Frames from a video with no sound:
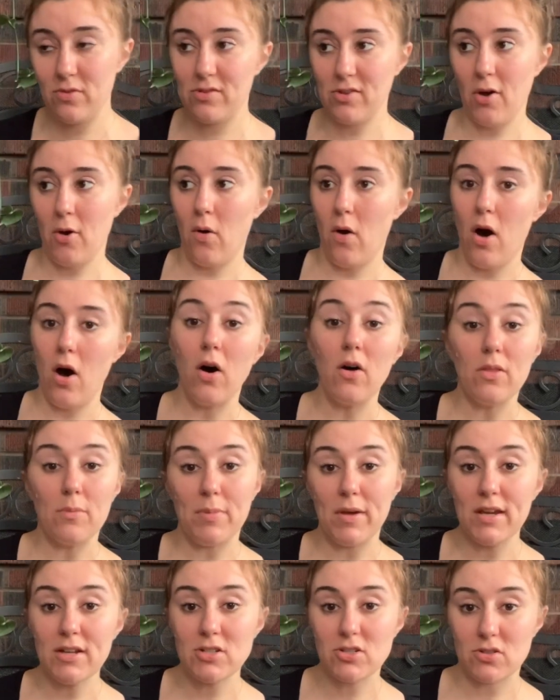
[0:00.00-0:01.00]
So all the
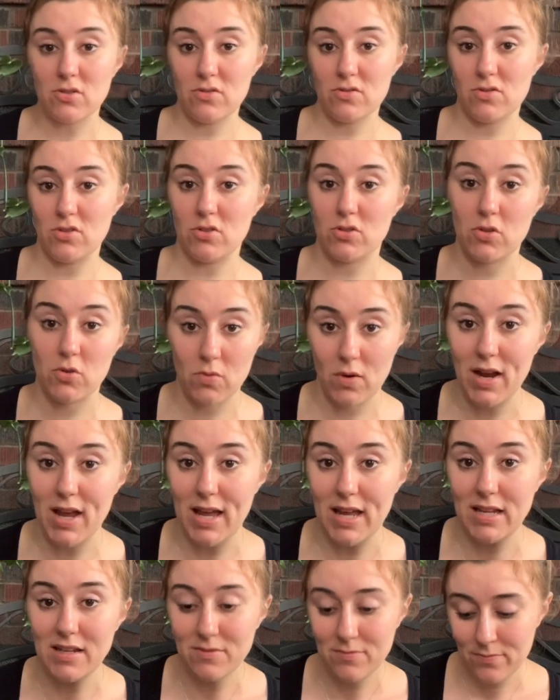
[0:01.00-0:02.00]
pictures looked
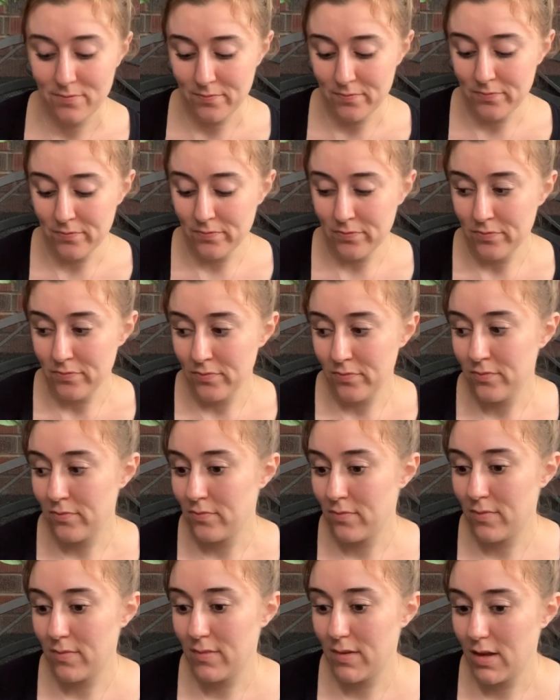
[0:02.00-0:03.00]
great.
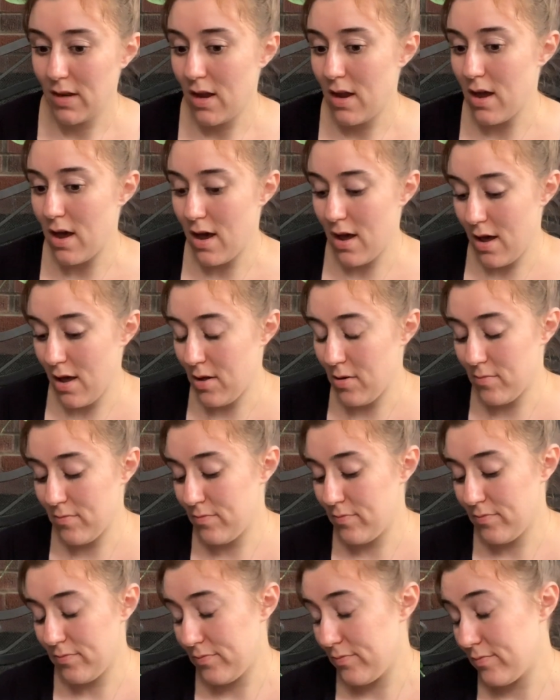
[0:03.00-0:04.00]

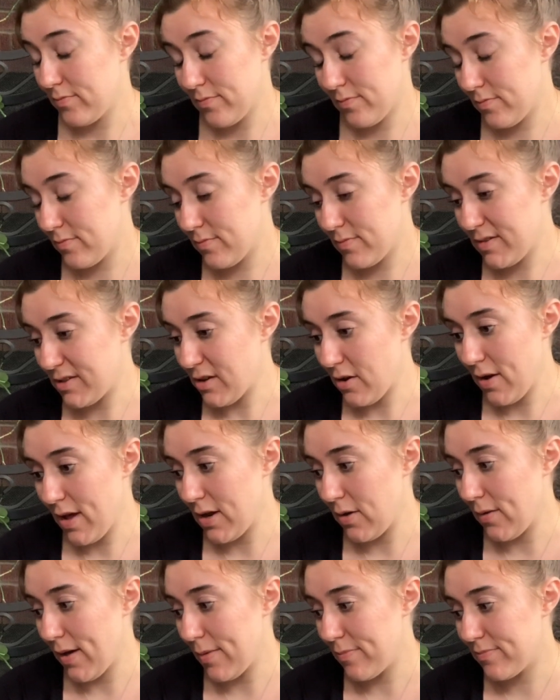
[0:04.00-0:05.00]
So
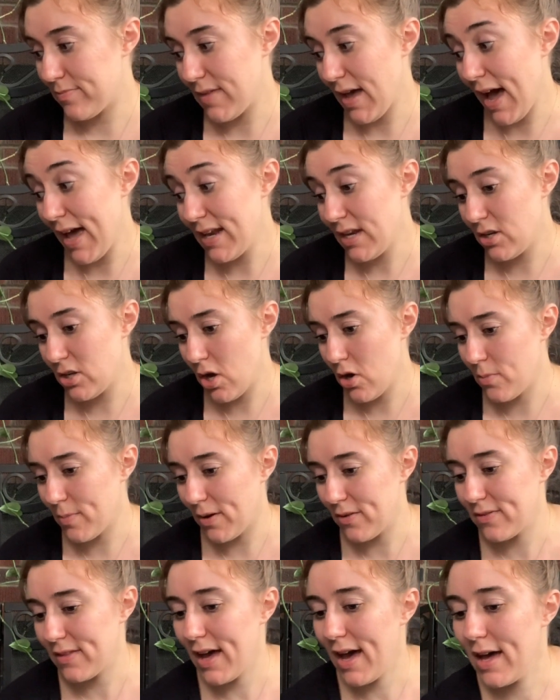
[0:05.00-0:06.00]
anyway, I didn't know
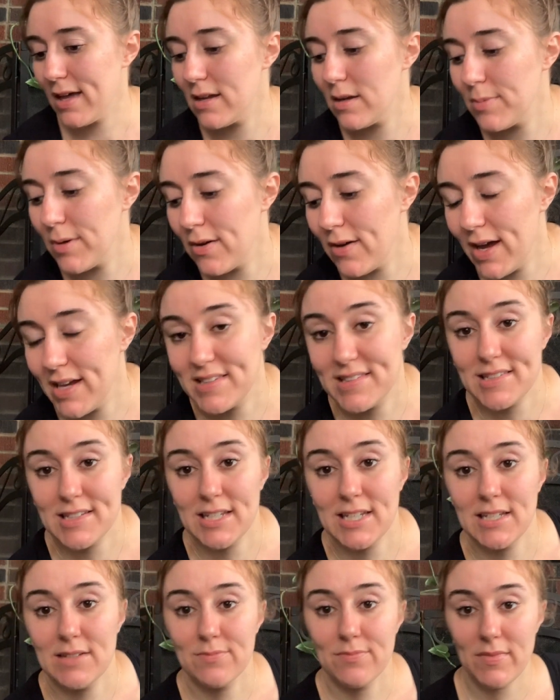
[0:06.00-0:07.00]
about that, about
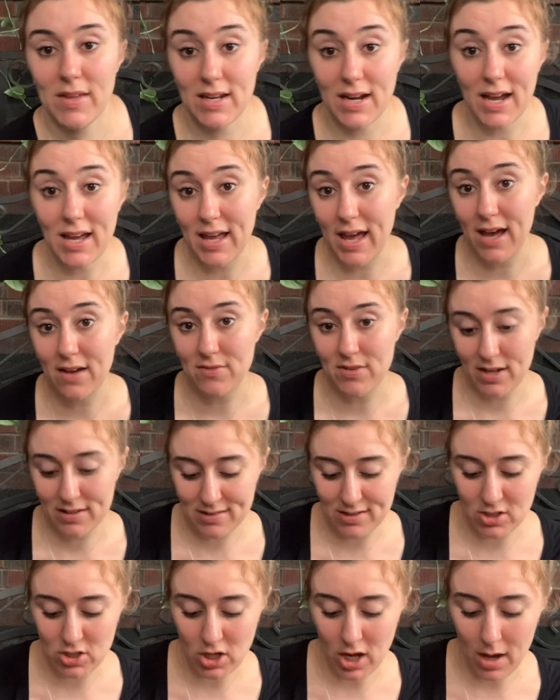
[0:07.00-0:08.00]
Etsy, and I have an
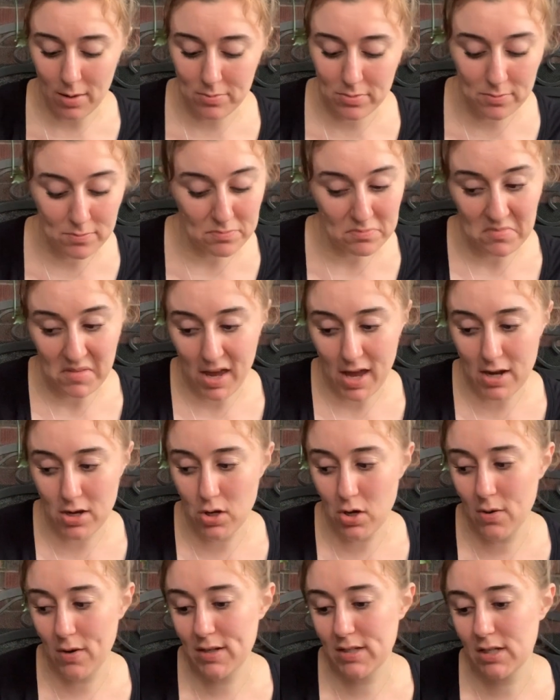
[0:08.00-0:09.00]
Etsy shop. I had
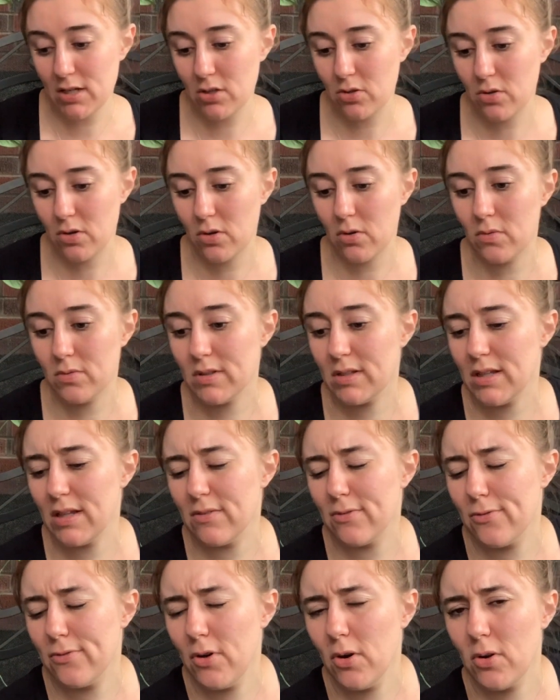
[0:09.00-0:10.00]
no idea you could only leave
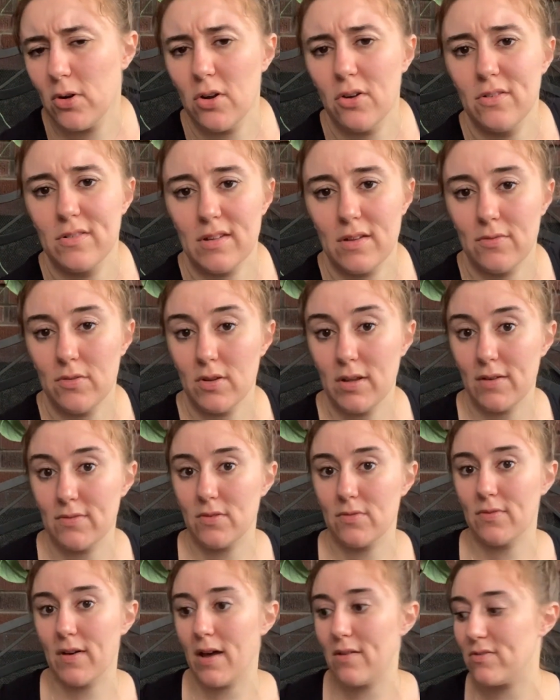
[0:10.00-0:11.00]
photos if you left a
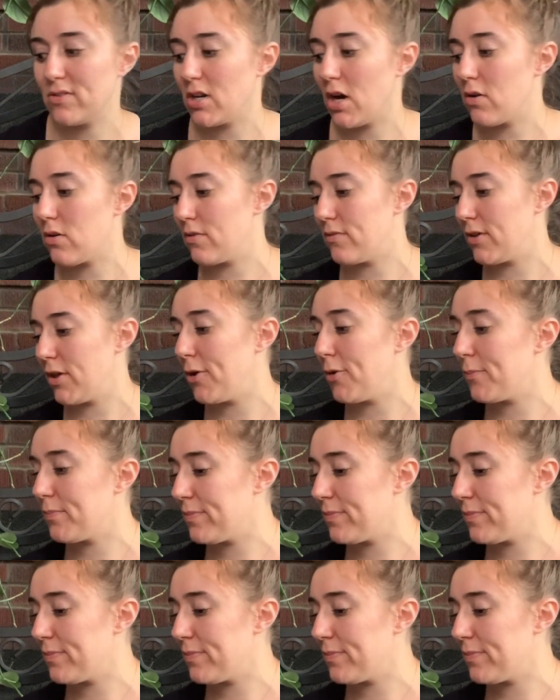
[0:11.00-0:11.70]
5-star review.